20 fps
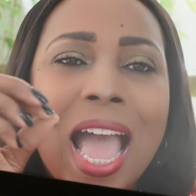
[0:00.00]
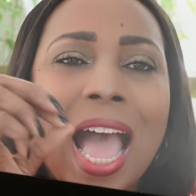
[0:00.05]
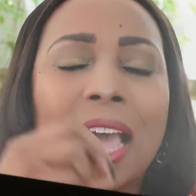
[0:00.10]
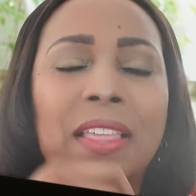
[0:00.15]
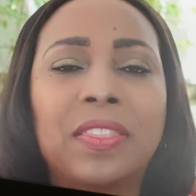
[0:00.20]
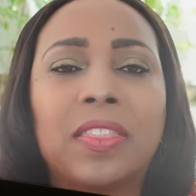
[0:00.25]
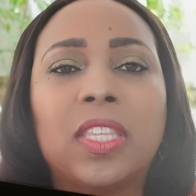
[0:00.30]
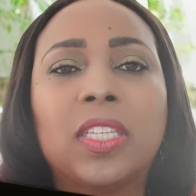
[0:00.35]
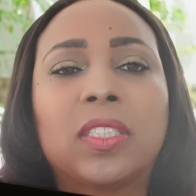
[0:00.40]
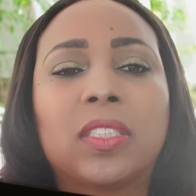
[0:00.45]

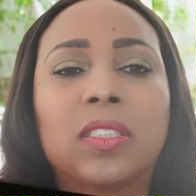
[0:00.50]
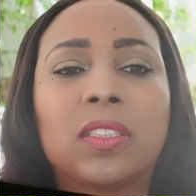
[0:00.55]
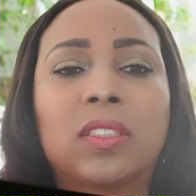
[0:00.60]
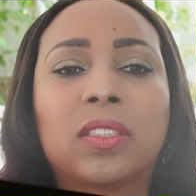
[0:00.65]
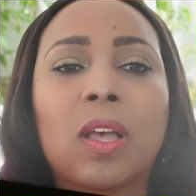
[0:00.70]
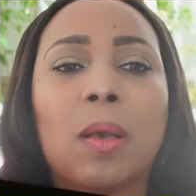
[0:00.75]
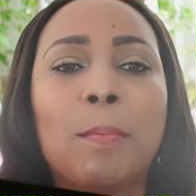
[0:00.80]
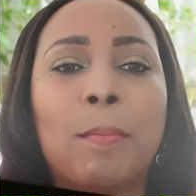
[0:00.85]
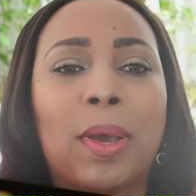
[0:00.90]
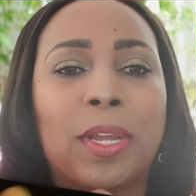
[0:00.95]
and this is
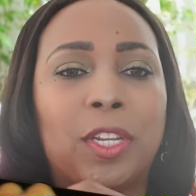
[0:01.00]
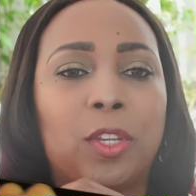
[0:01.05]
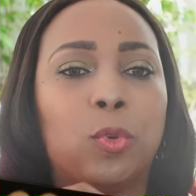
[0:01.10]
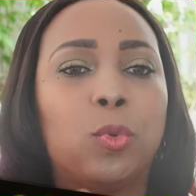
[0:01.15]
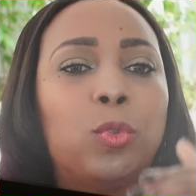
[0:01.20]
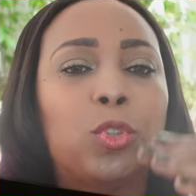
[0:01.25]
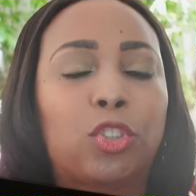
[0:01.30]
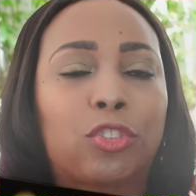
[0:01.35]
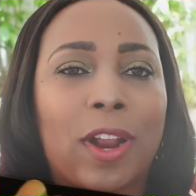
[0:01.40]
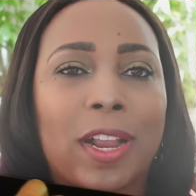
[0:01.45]
somebody
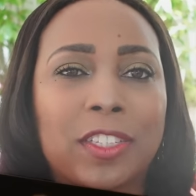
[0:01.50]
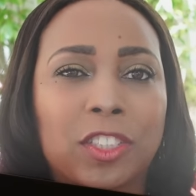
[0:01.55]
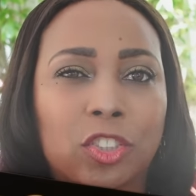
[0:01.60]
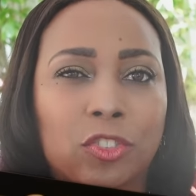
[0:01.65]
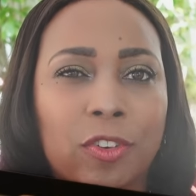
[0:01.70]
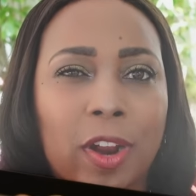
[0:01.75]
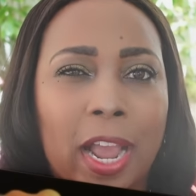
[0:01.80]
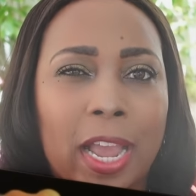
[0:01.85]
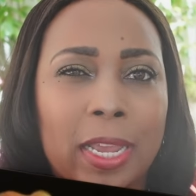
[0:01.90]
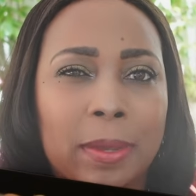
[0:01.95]
who
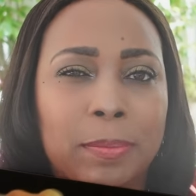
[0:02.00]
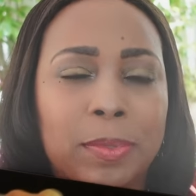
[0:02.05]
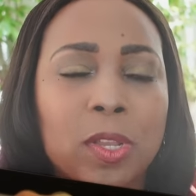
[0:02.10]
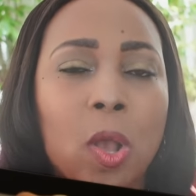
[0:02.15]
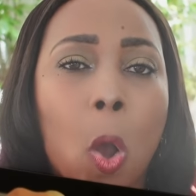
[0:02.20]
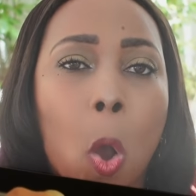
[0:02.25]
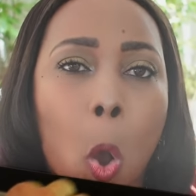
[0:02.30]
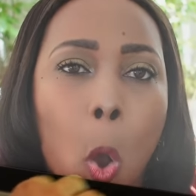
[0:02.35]
transcribes